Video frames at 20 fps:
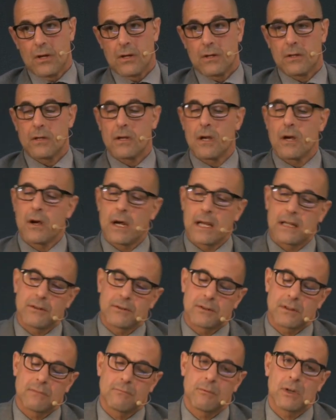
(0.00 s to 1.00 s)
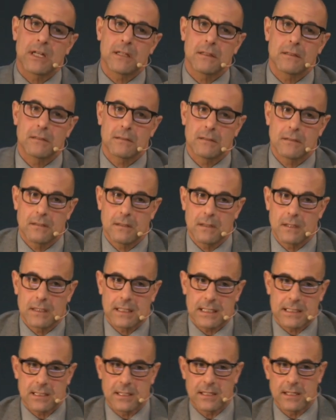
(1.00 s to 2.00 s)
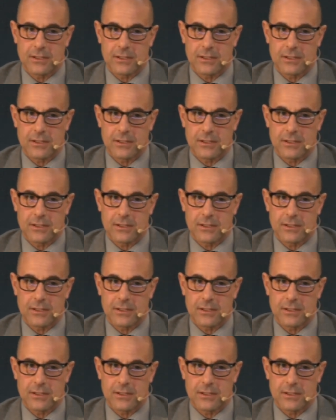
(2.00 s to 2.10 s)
No, I don't. Well, that's an